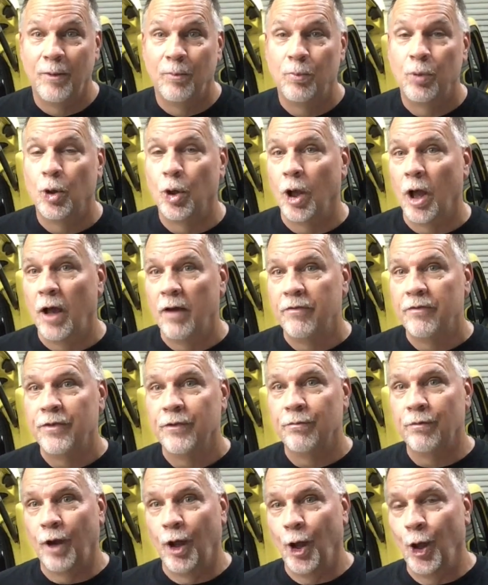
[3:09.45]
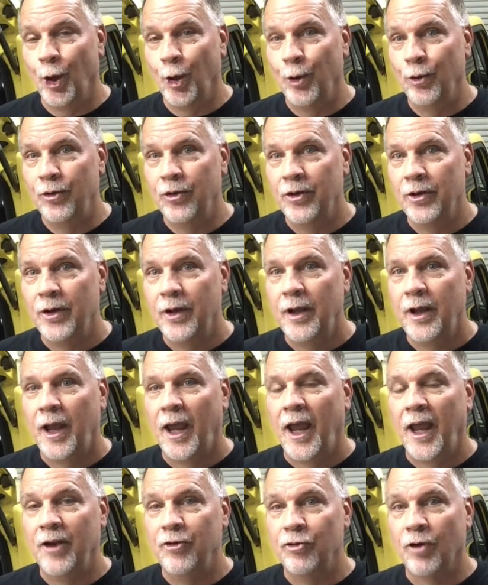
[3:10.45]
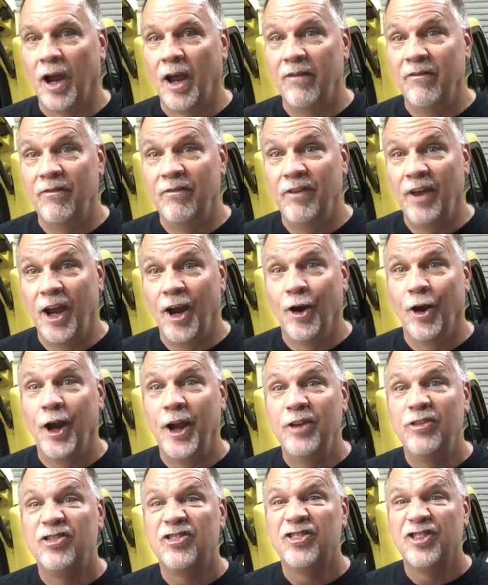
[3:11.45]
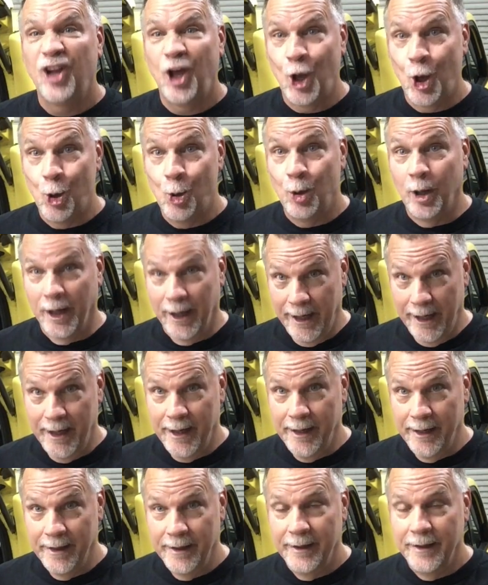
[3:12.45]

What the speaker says: Pull off the road and drive very slowly